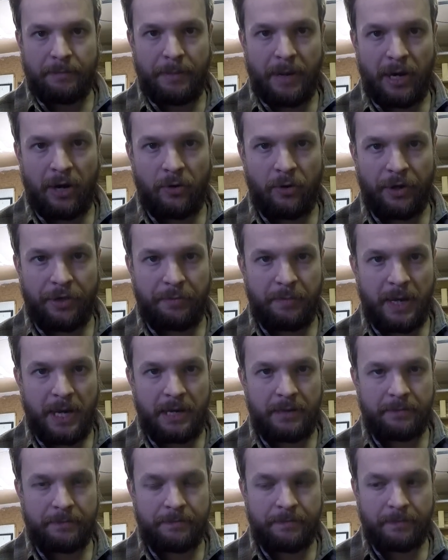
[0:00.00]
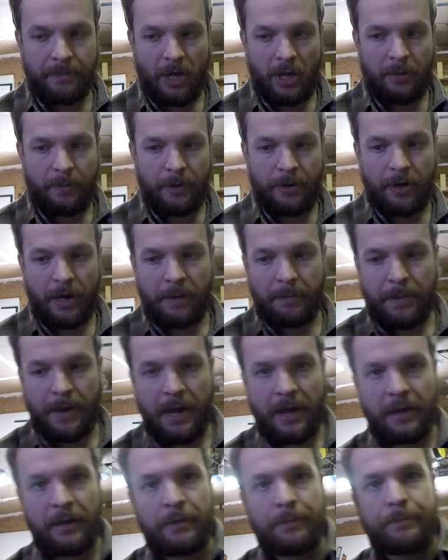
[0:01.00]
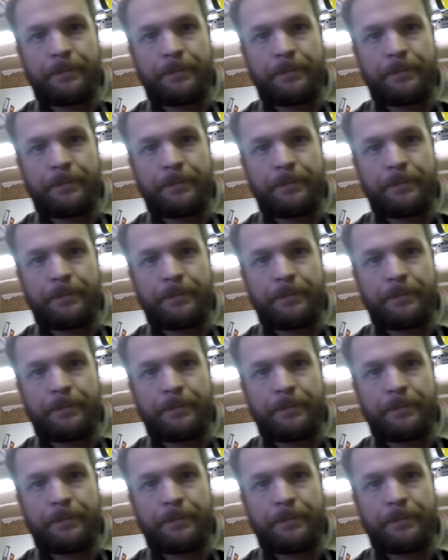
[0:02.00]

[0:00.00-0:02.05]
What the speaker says: bear with me, I'll be right back.